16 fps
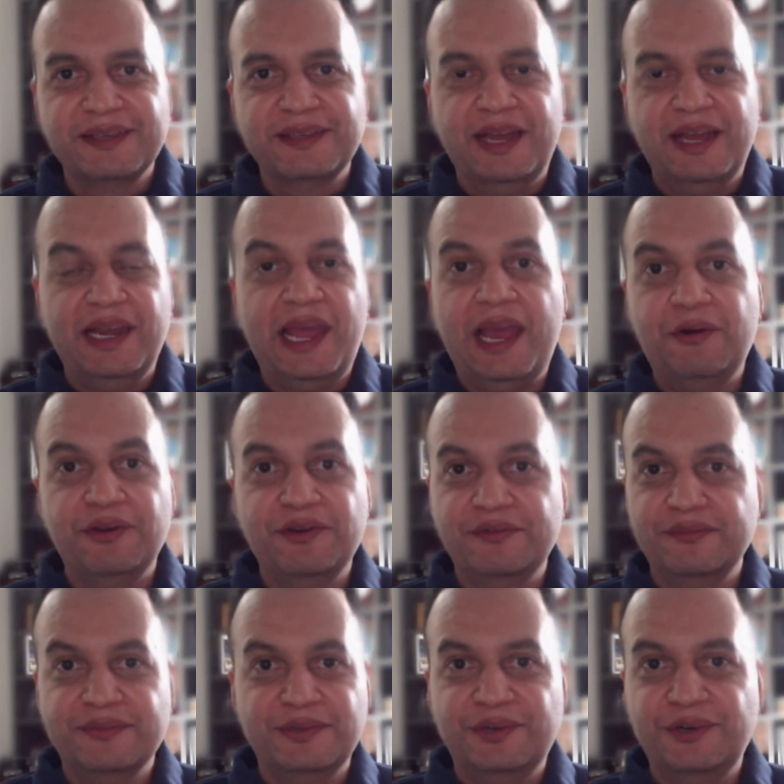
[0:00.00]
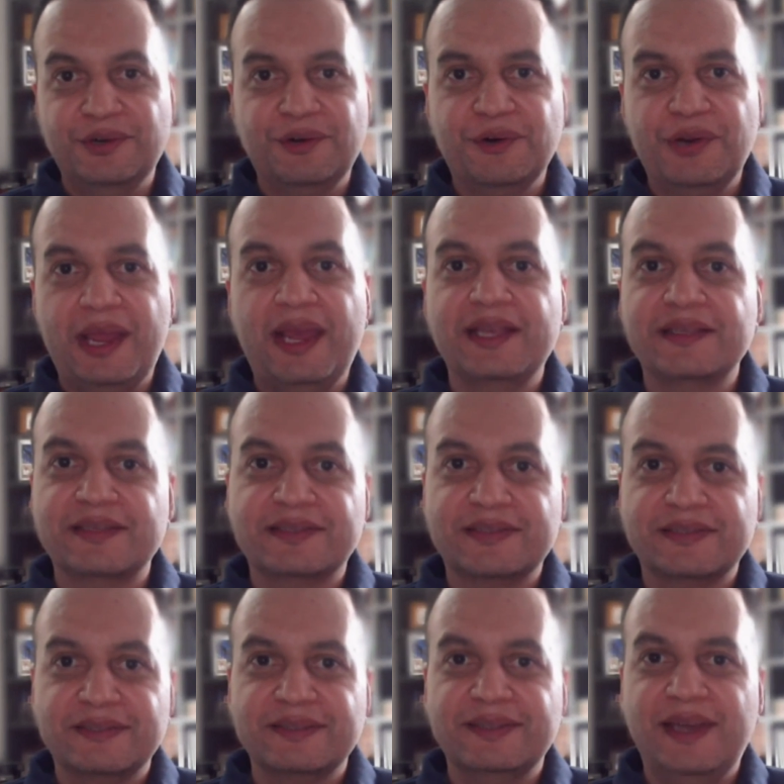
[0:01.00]
allowing or
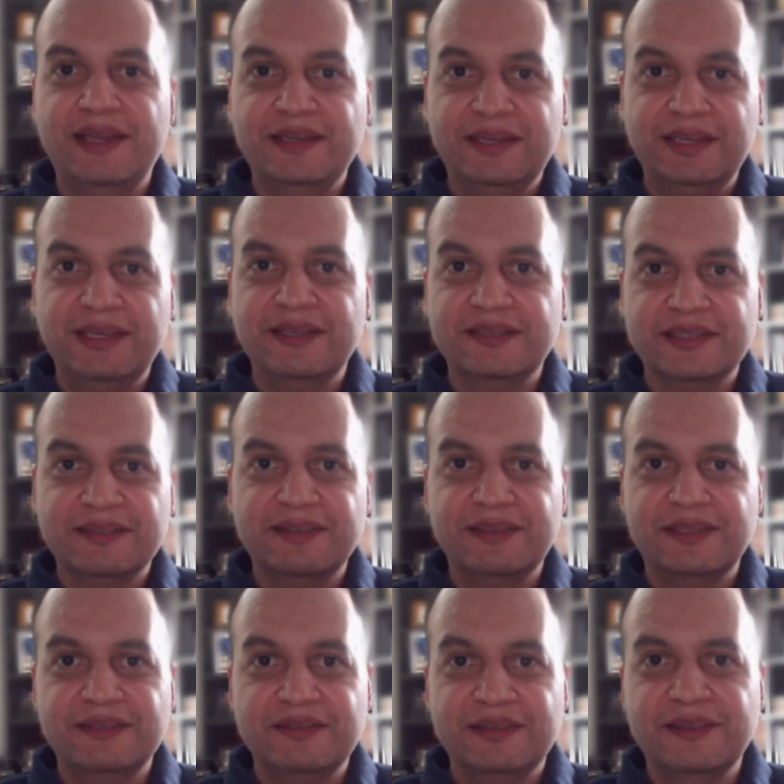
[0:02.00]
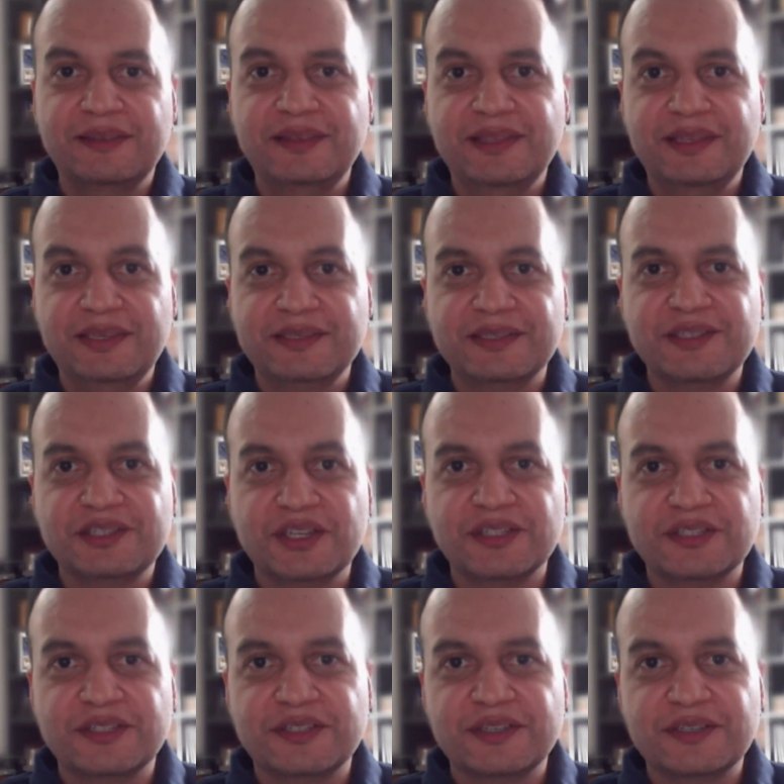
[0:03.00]
has ideas that these
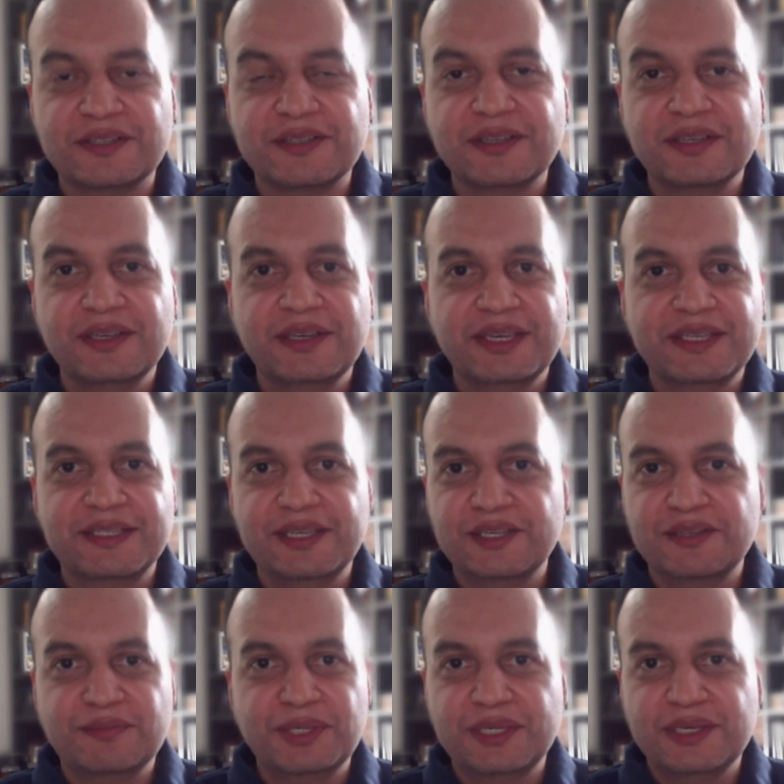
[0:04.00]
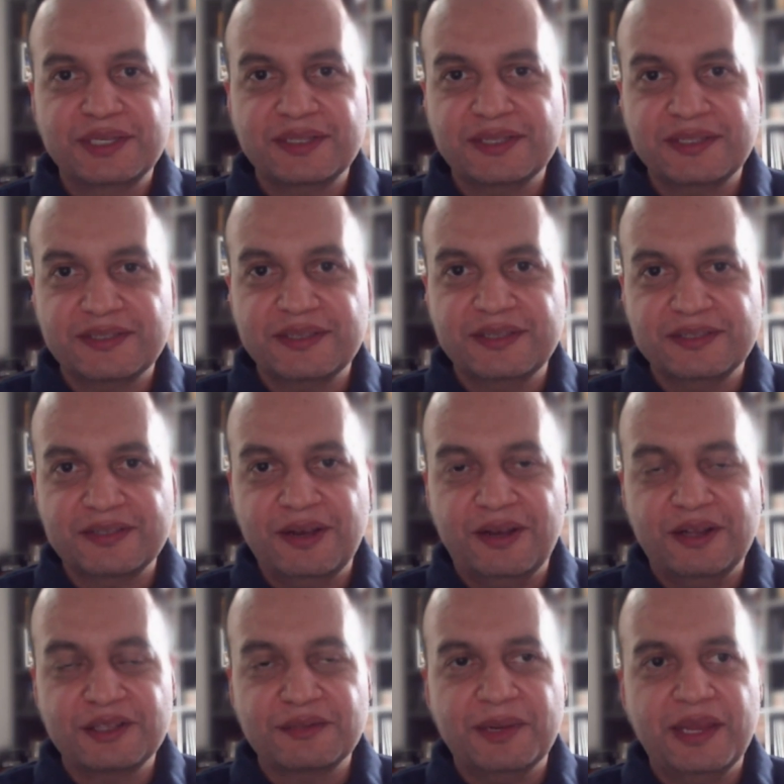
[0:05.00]
injustices exist because it's
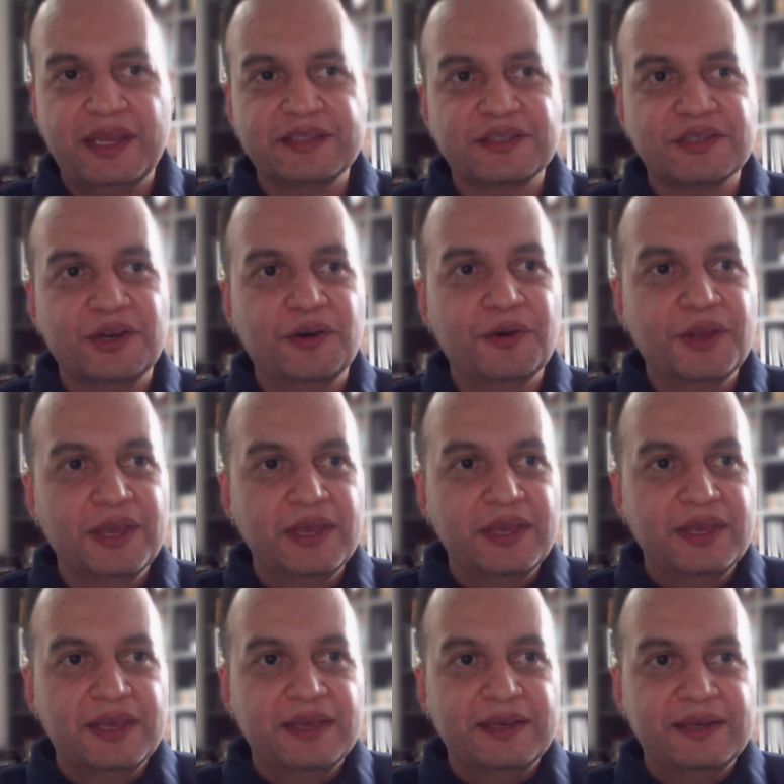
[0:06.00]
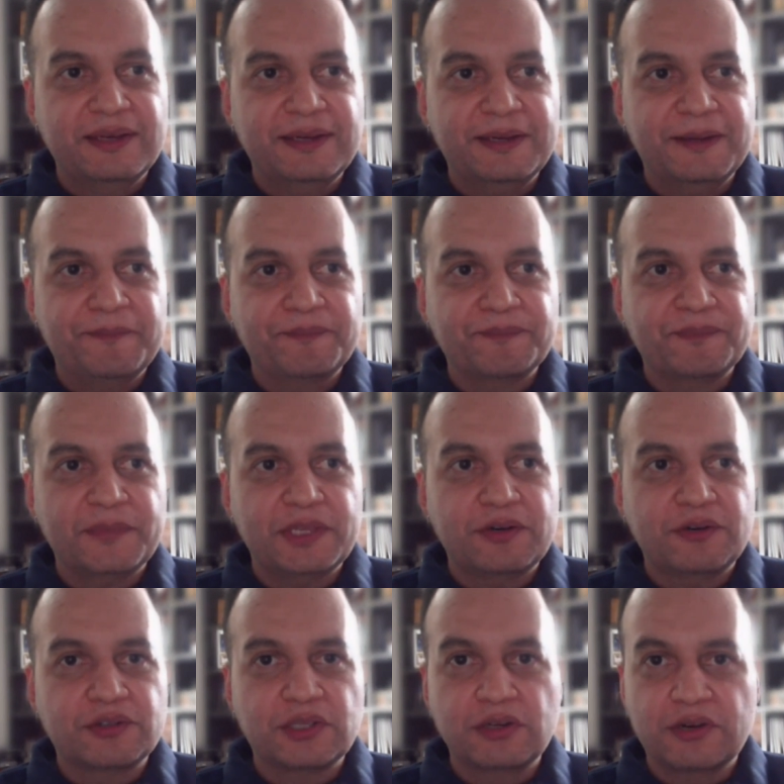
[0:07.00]
God's plan. So
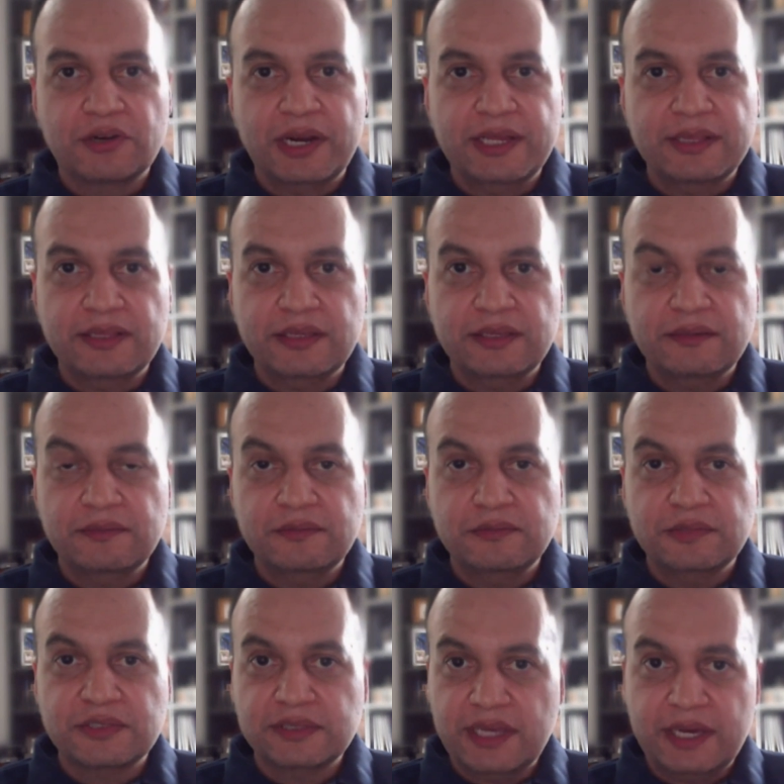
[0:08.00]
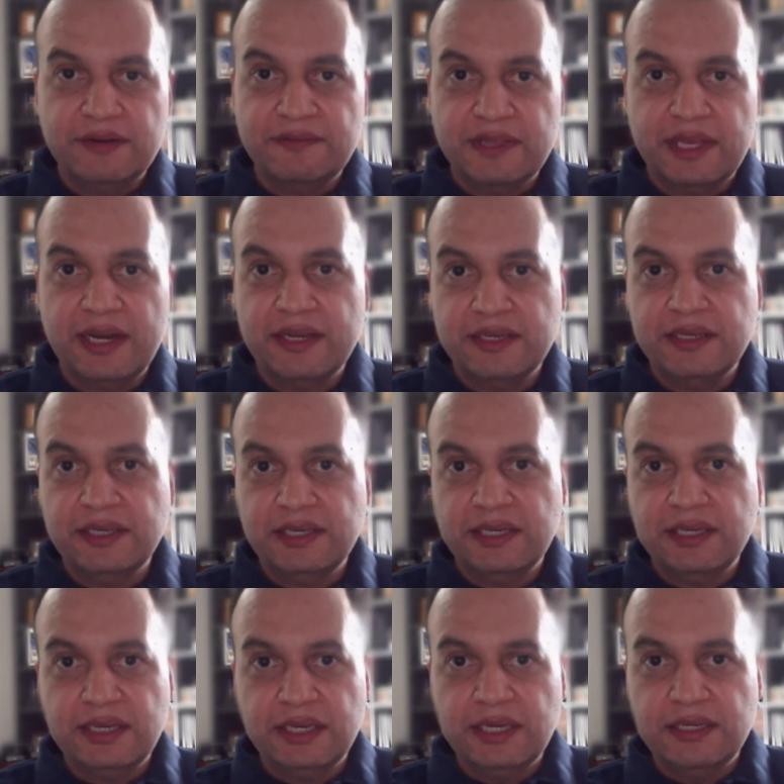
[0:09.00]
Rutilio Grande was not of that
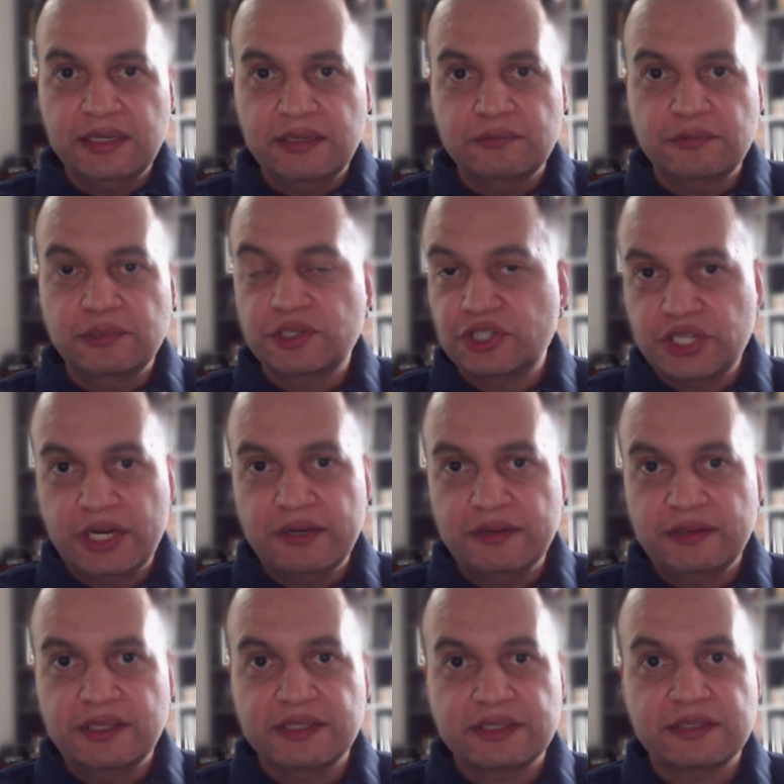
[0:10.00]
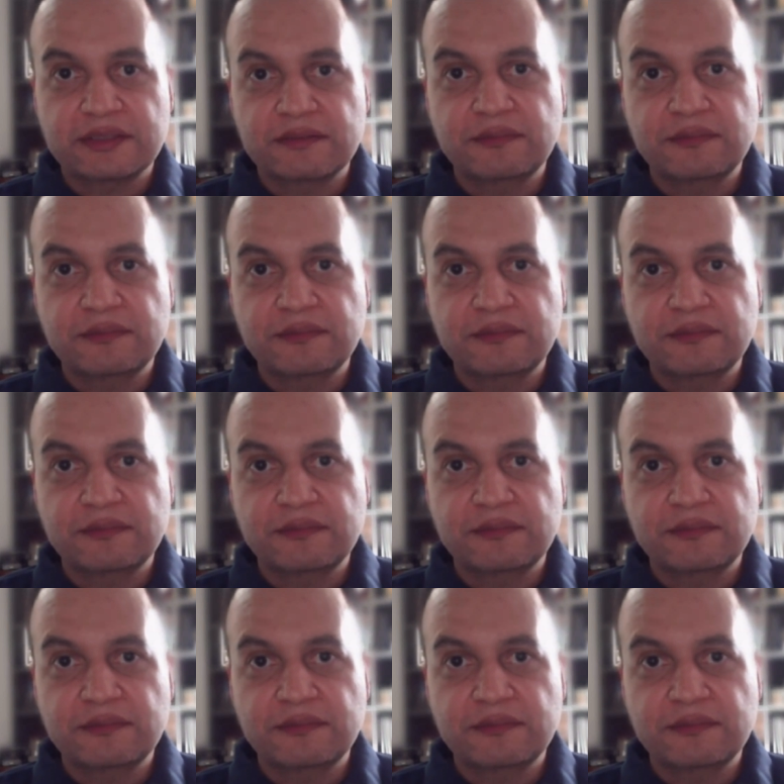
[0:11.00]
idea, and would share these